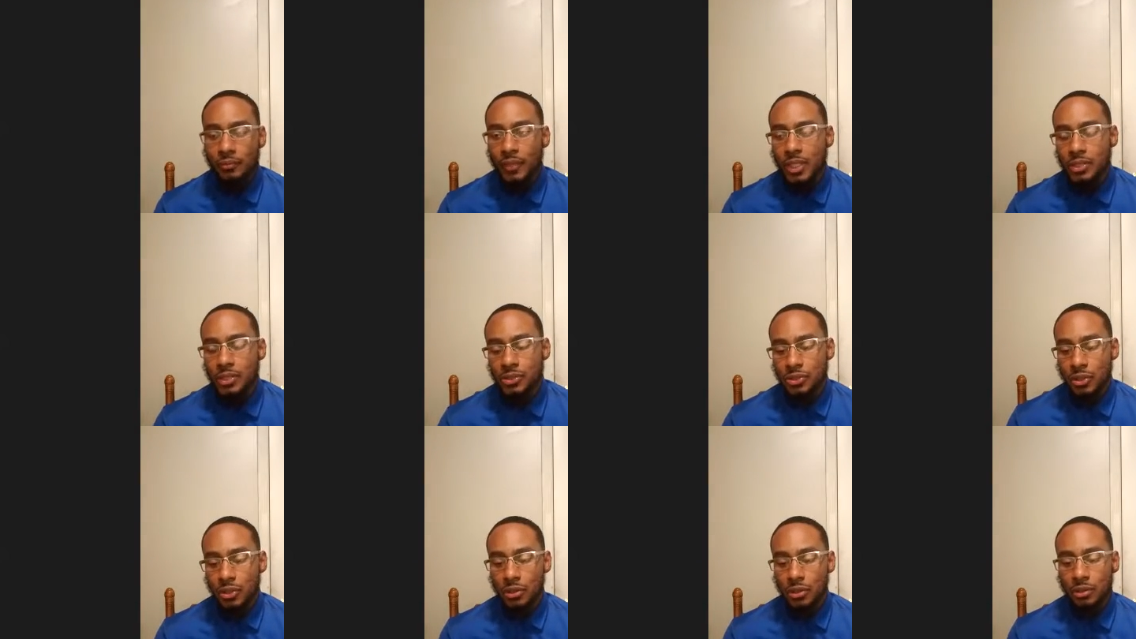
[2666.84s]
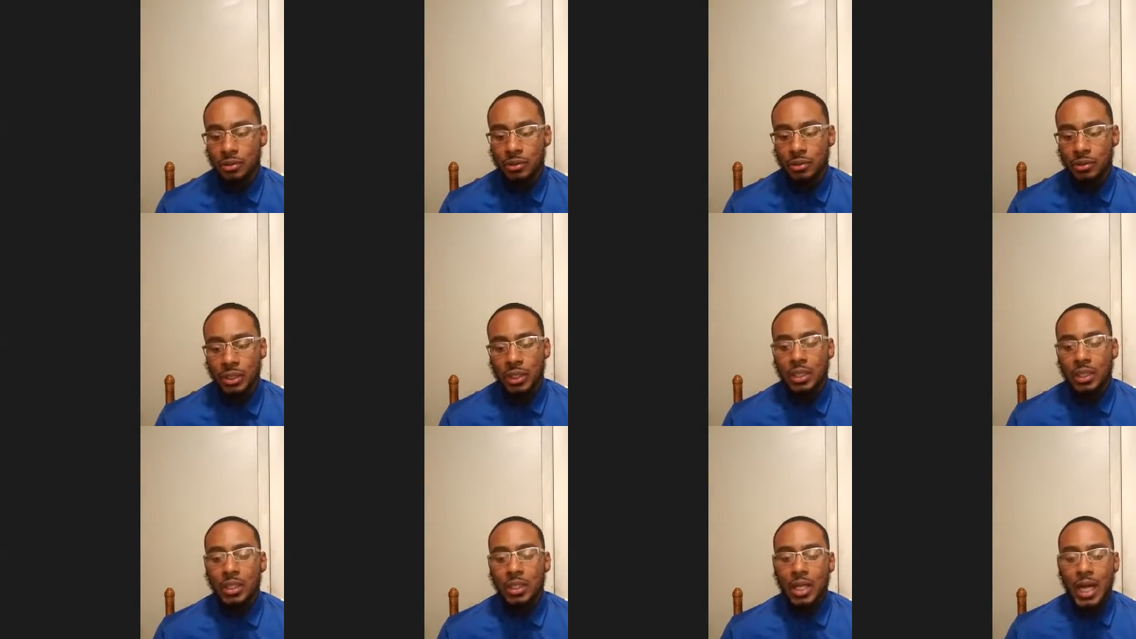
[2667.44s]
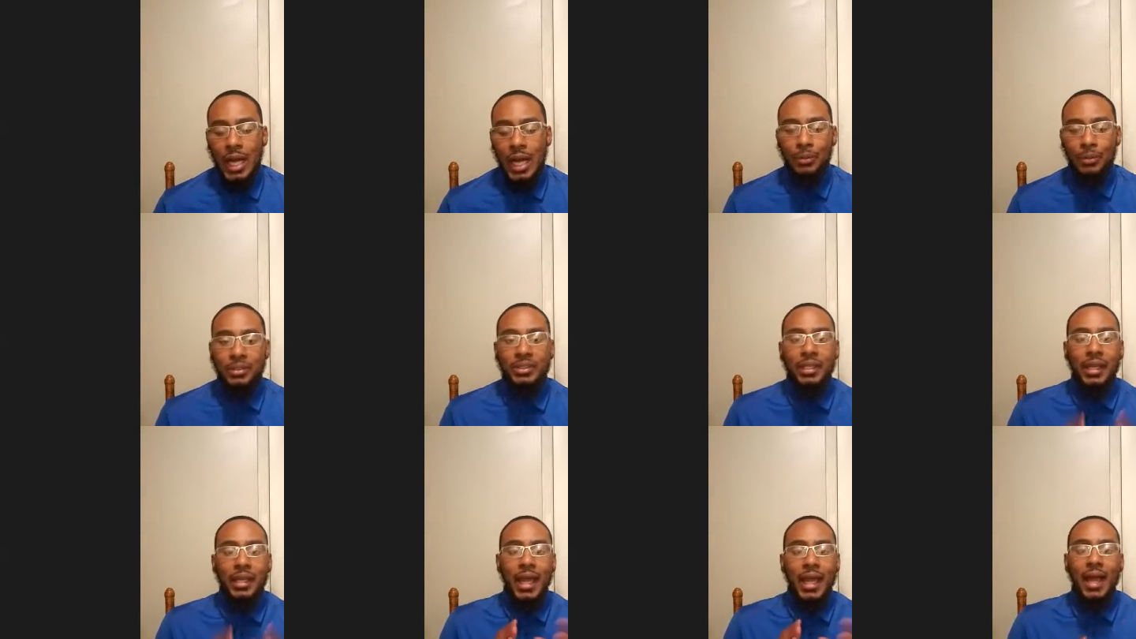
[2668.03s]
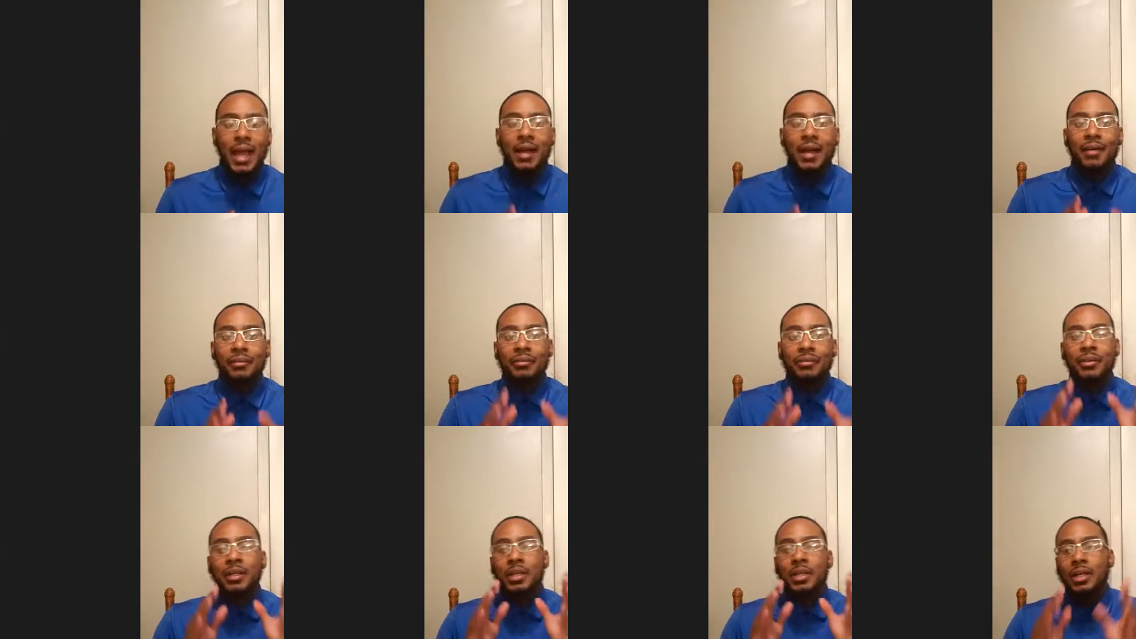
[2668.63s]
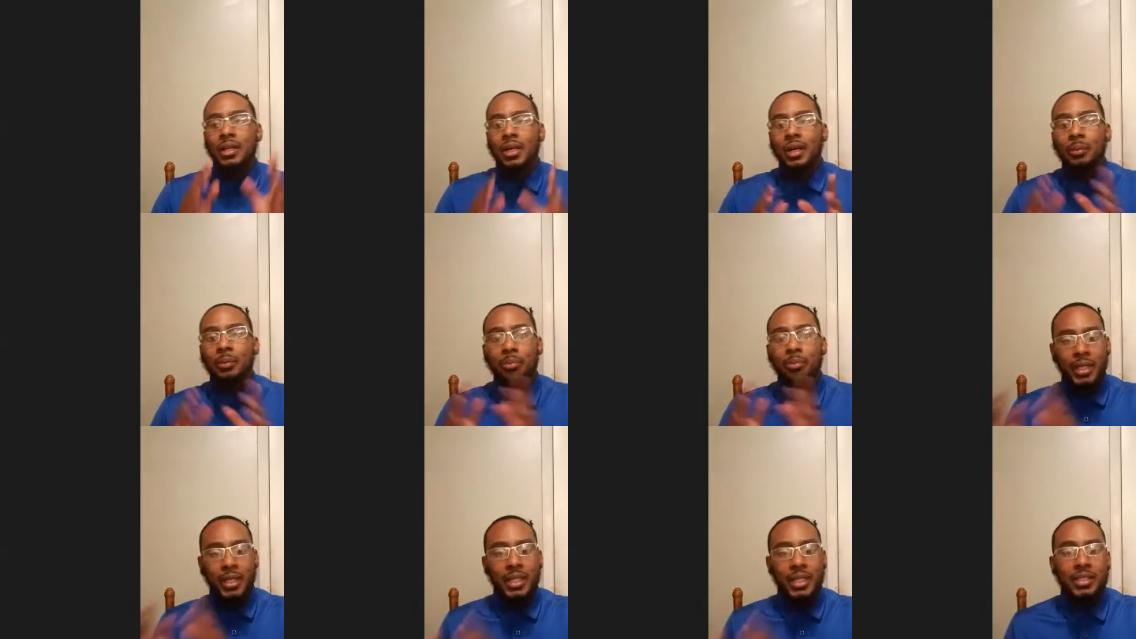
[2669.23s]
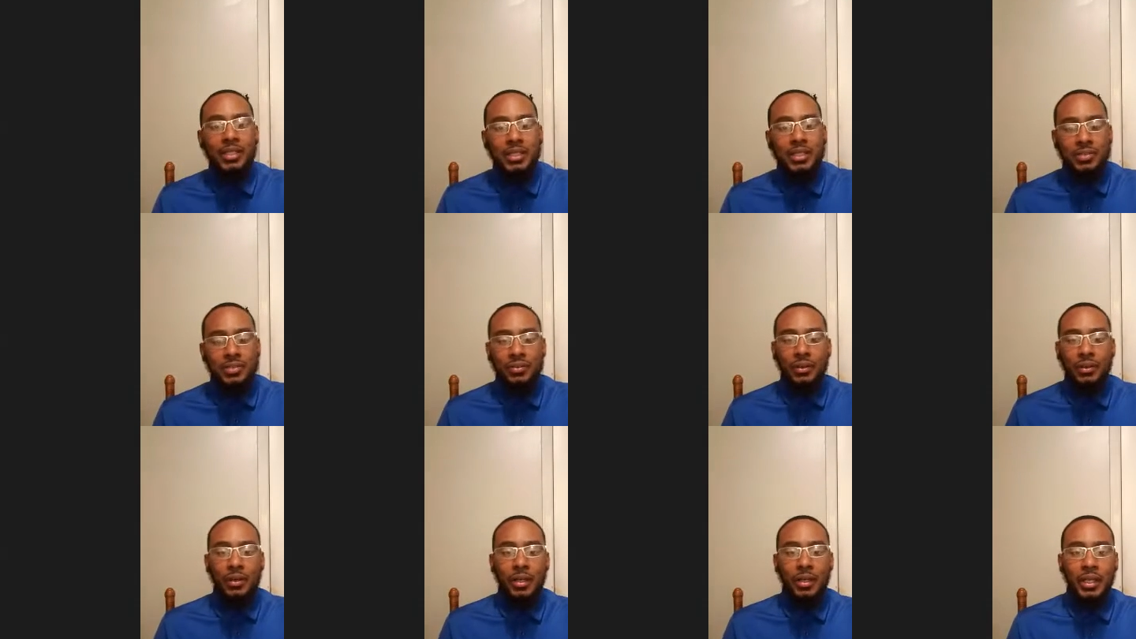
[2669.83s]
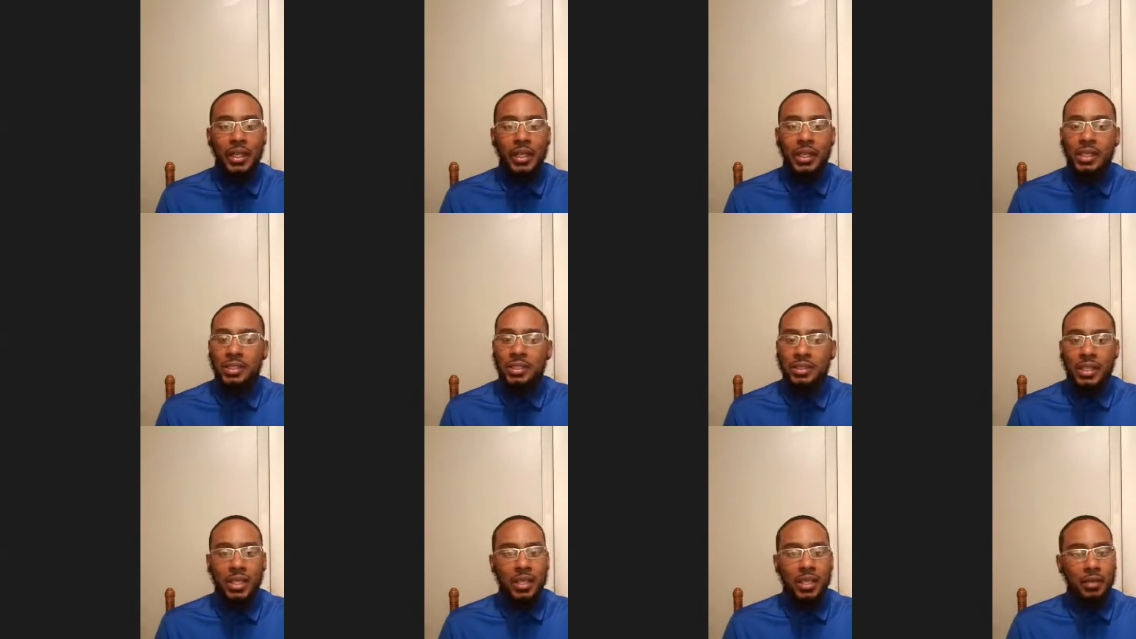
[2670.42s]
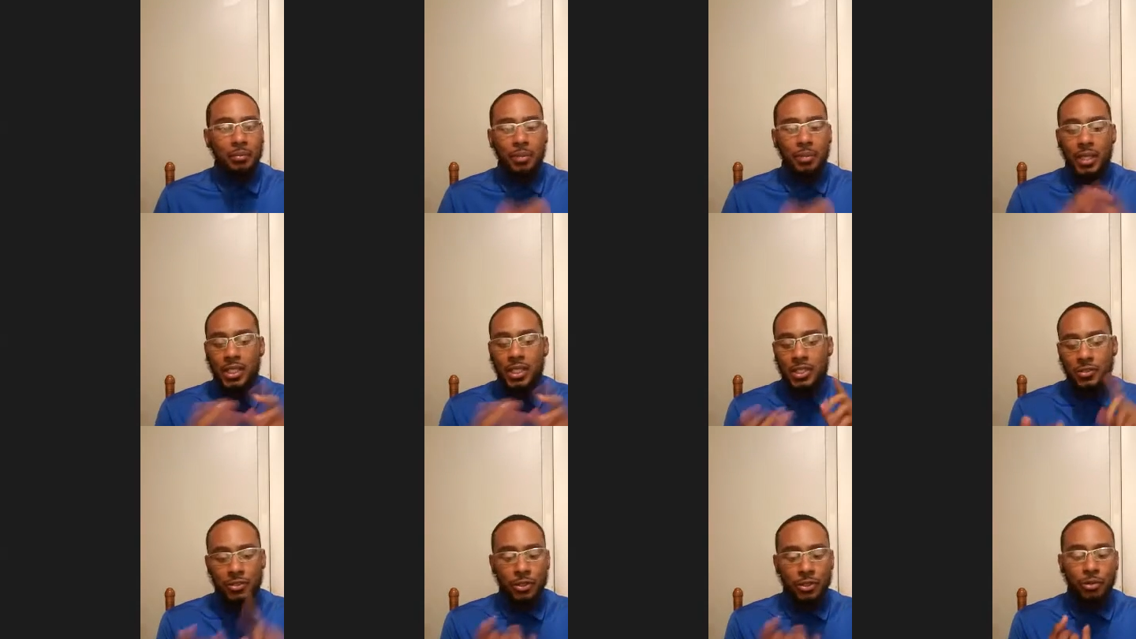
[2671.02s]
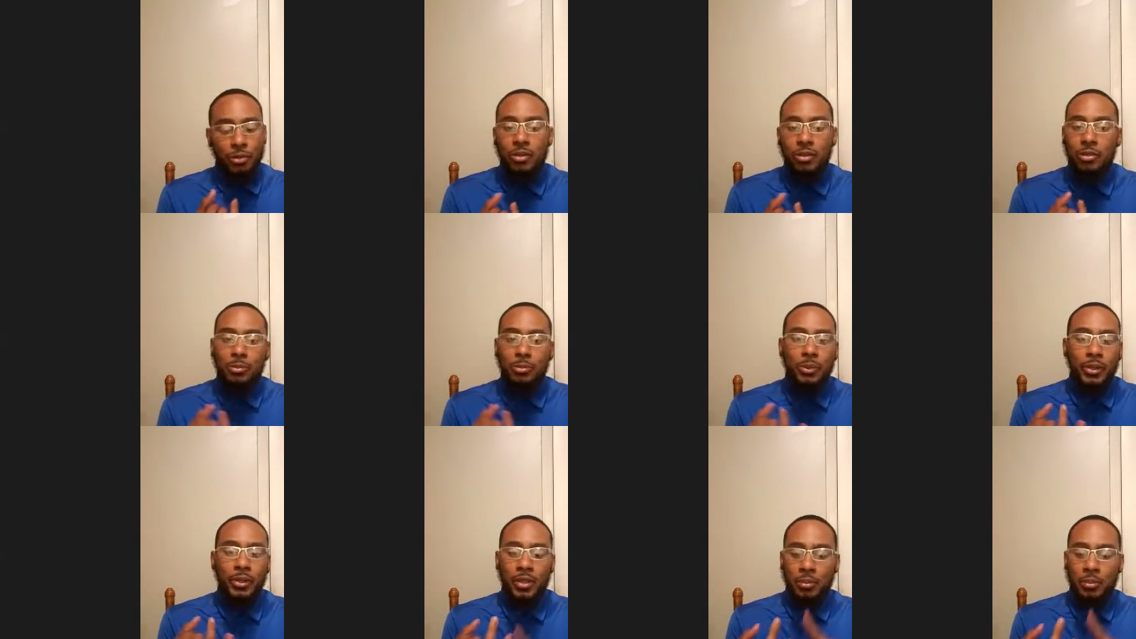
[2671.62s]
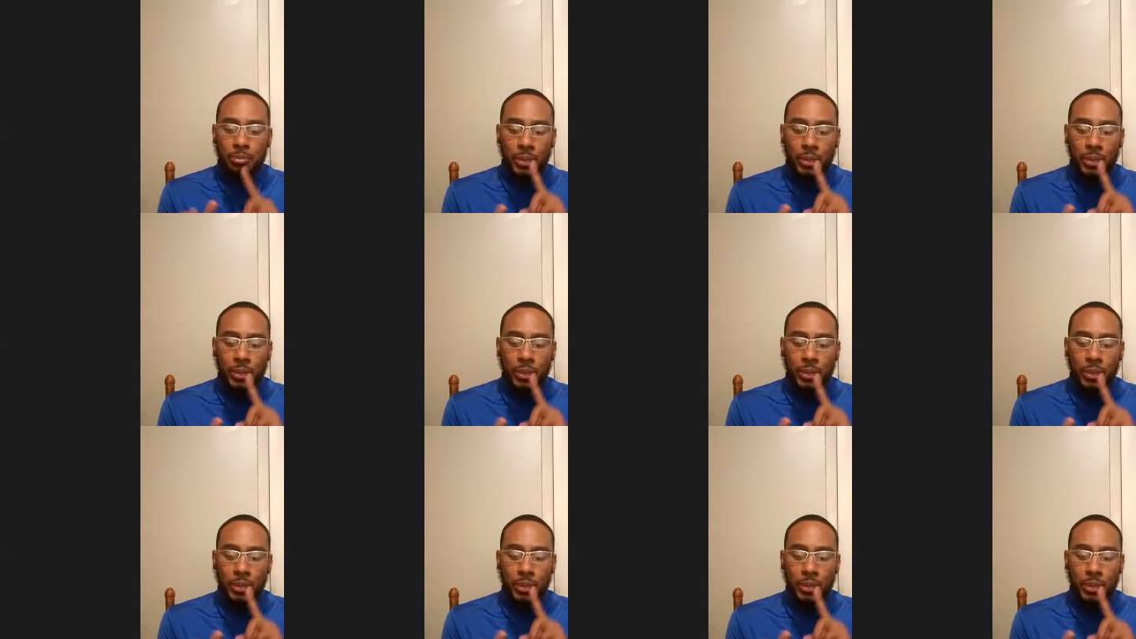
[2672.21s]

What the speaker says: So I would say have a playlist for each thing, a playlist for the credit repair,